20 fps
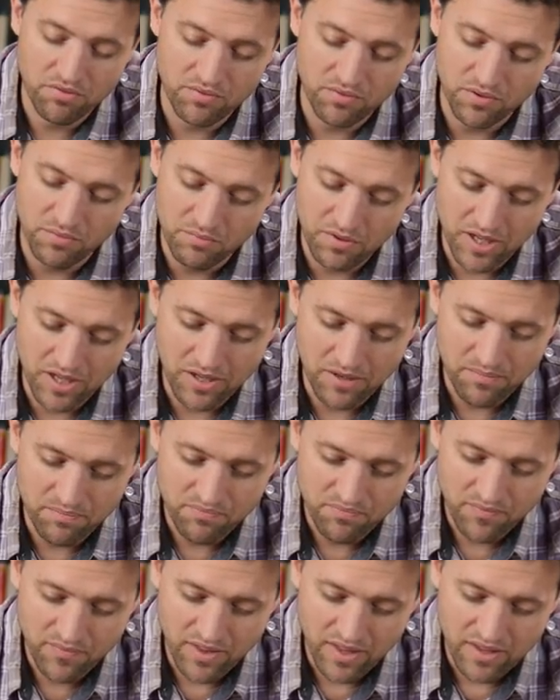through me.
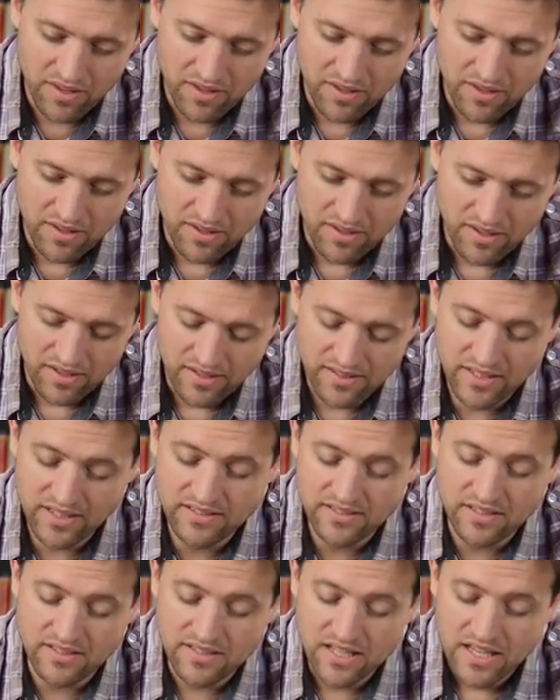And then he
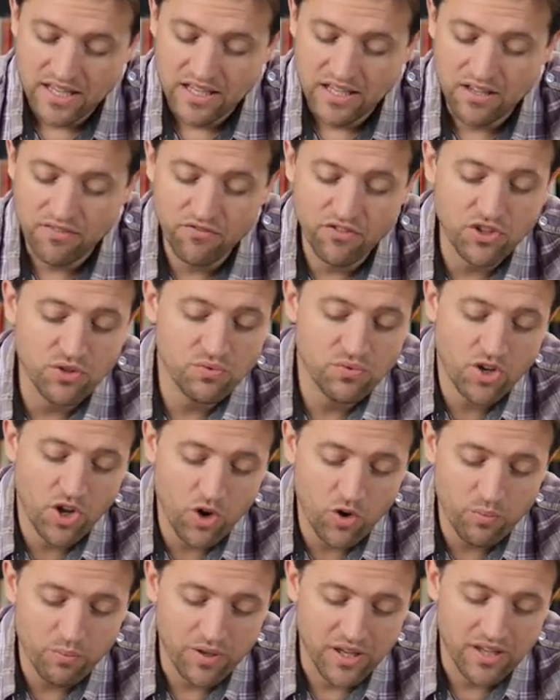says, If you
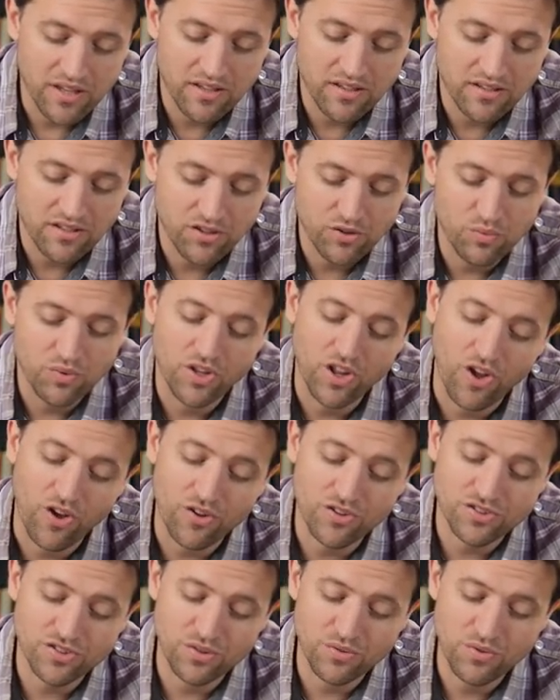know me, you will
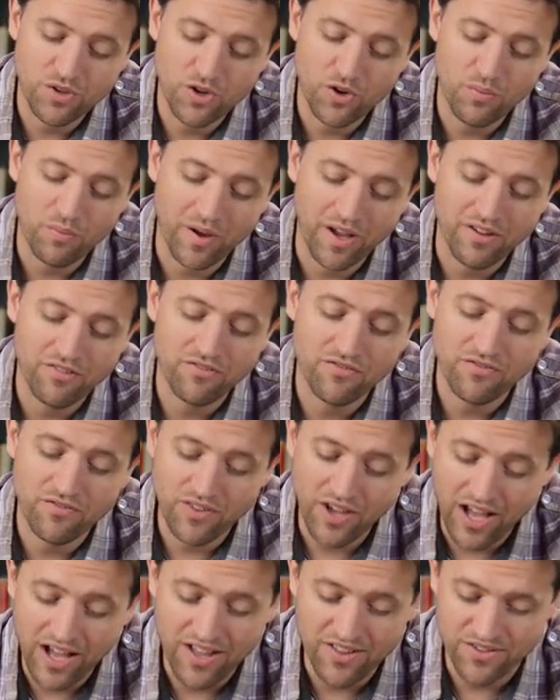also know my
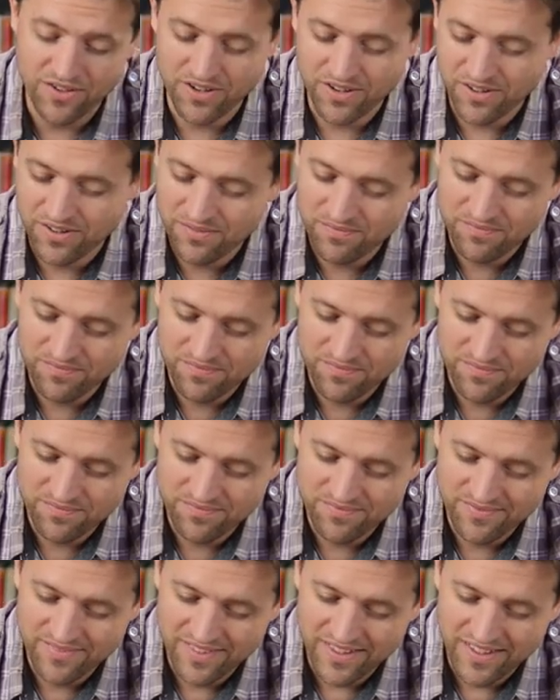Father.
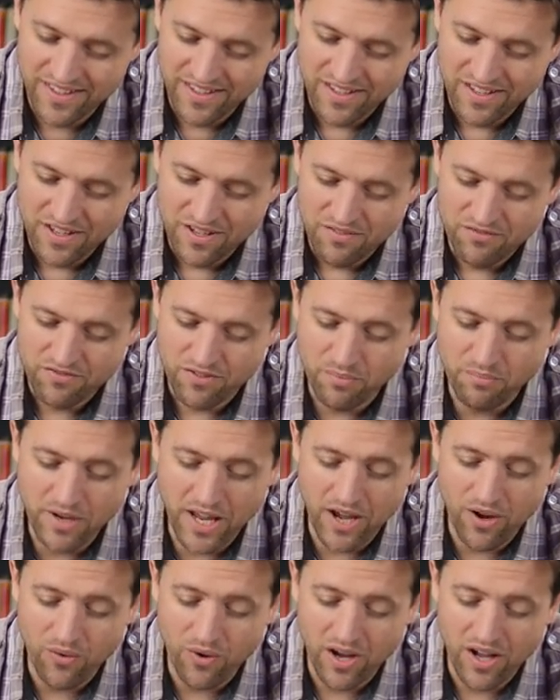From
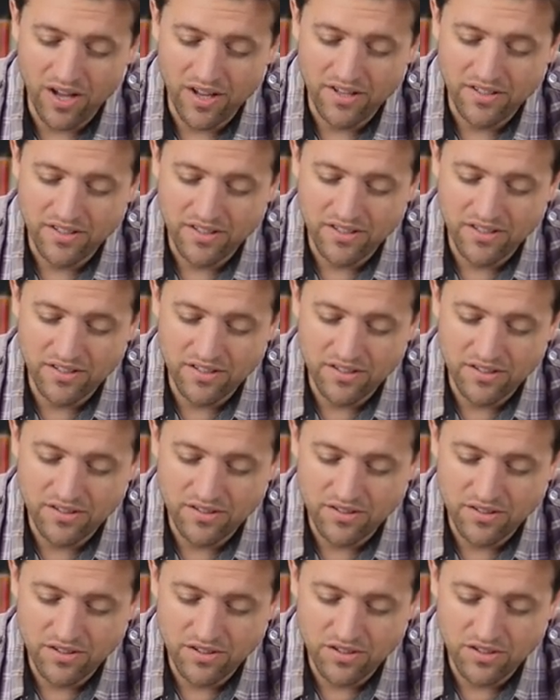now on,
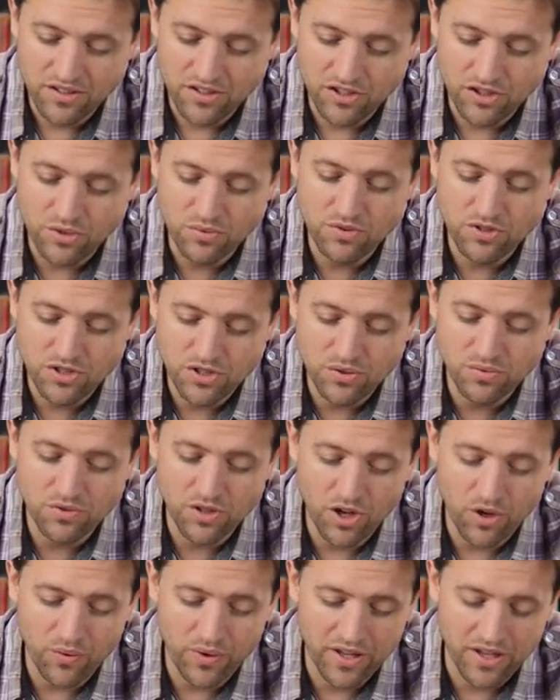you do
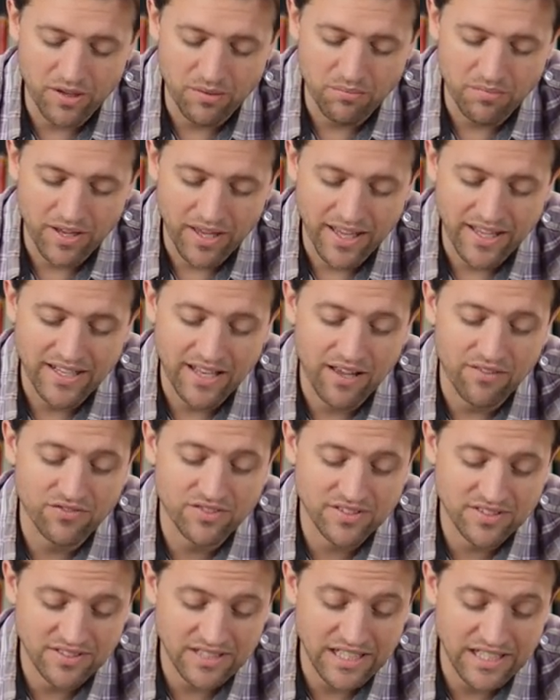know him and have
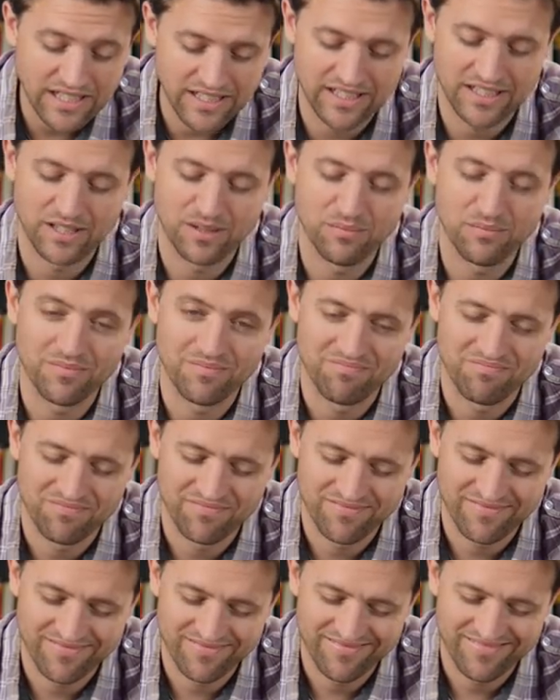seen him.
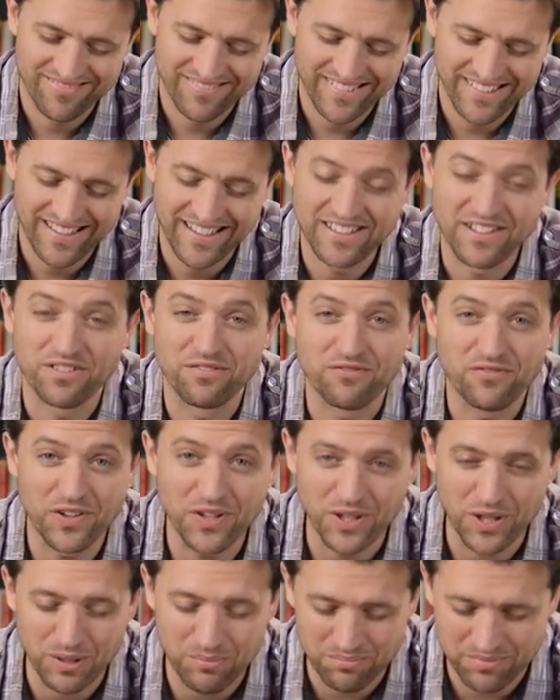And then
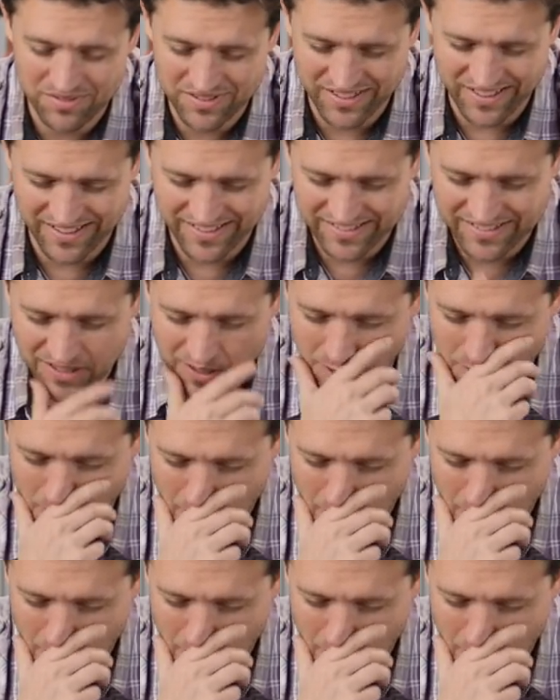Philip says,